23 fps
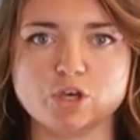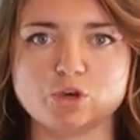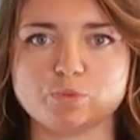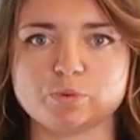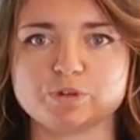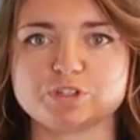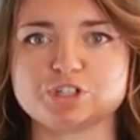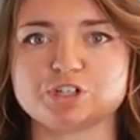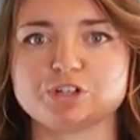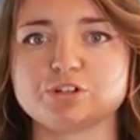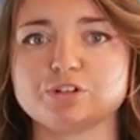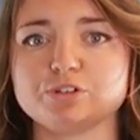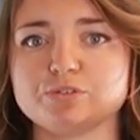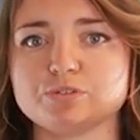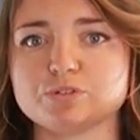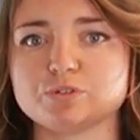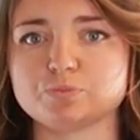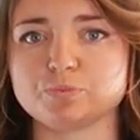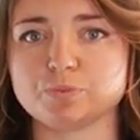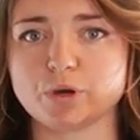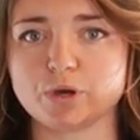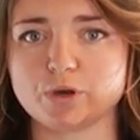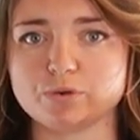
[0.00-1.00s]
which
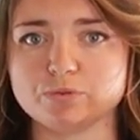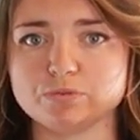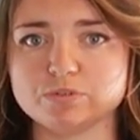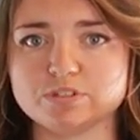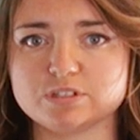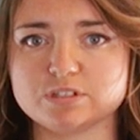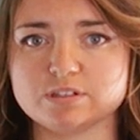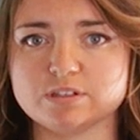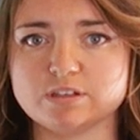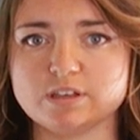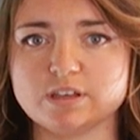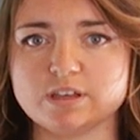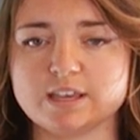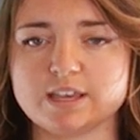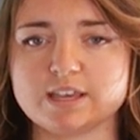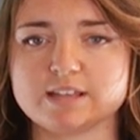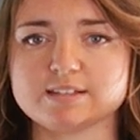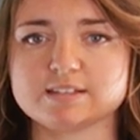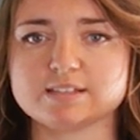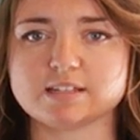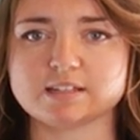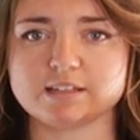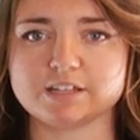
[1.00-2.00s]
includes roads,
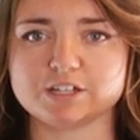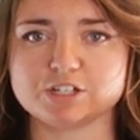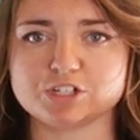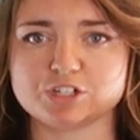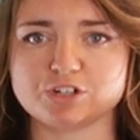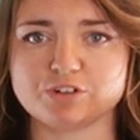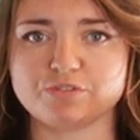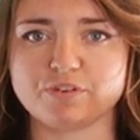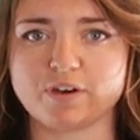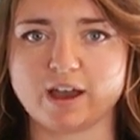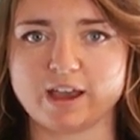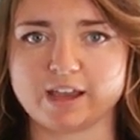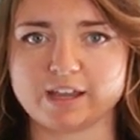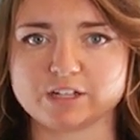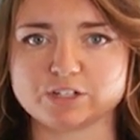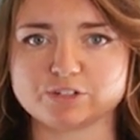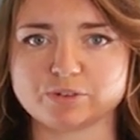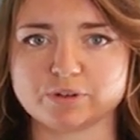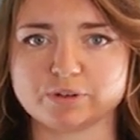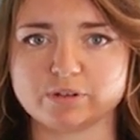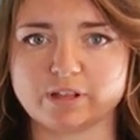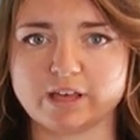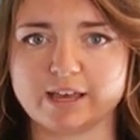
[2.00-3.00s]
installation of
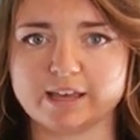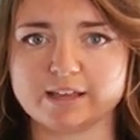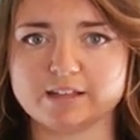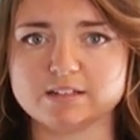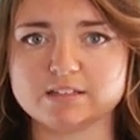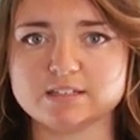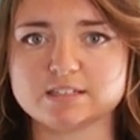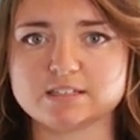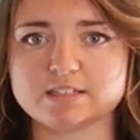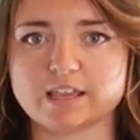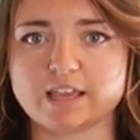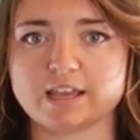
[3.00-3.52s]
hydro lines,